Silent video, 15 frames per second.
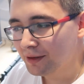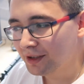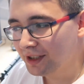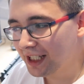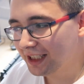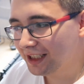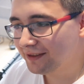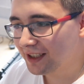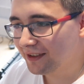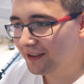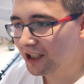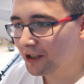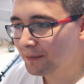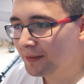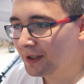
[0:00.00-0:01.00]
native
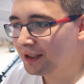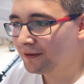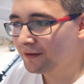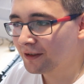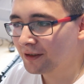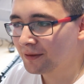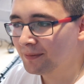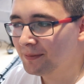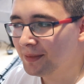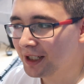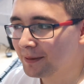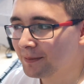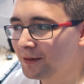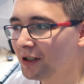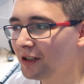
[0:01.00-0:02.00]
development, for
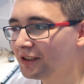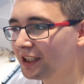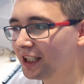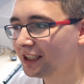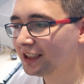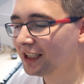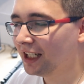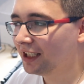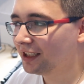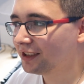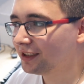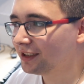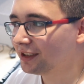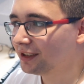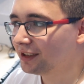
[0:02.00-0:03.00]
big project
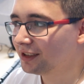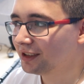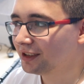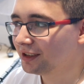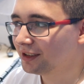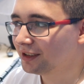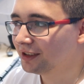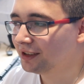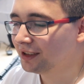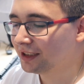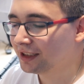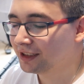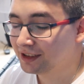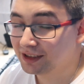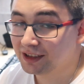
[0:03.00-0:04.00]

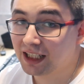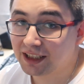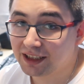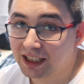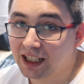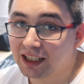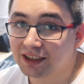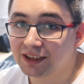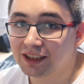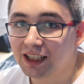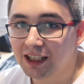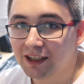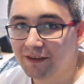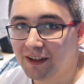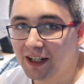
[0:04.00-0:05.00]
such as
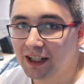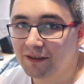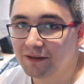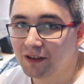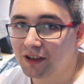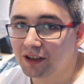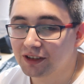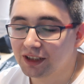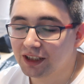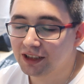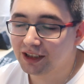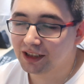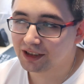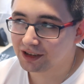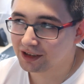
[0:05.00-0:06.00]
Firefox,
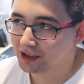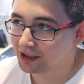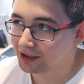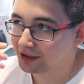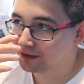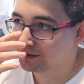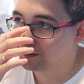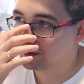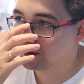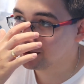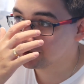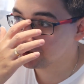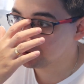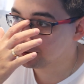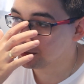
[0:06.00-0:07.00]
it is not
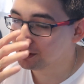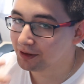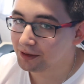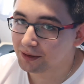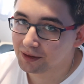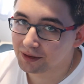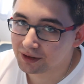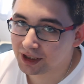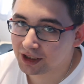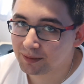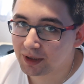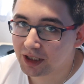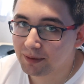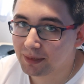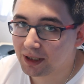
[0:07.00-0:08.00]
feasible to use
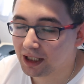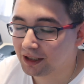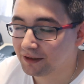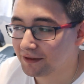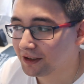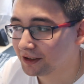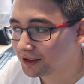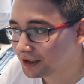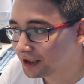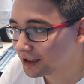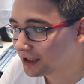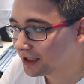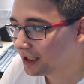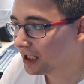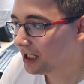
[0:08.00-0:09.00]
Raspberry Pi,
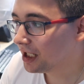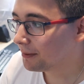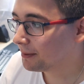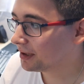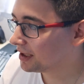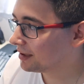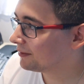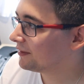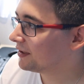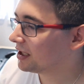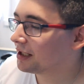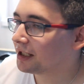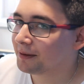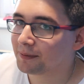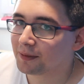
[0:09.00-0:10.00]
unfortunately, but I'm
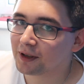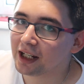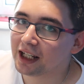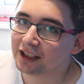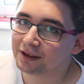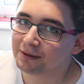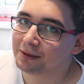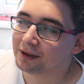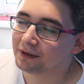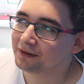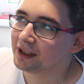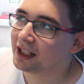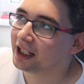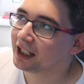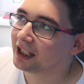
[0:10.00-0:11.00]
very impressed with
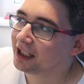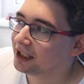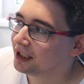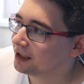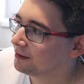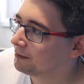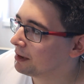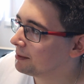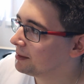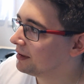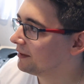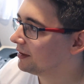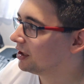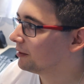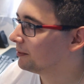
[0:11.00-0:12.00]
the web
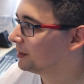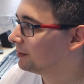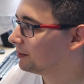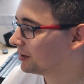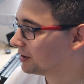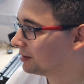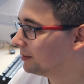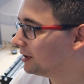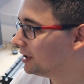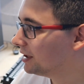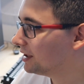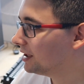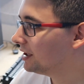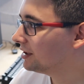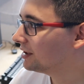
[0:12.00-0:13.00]
development
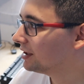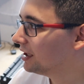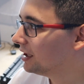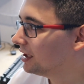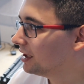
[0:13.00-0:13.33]
possibilities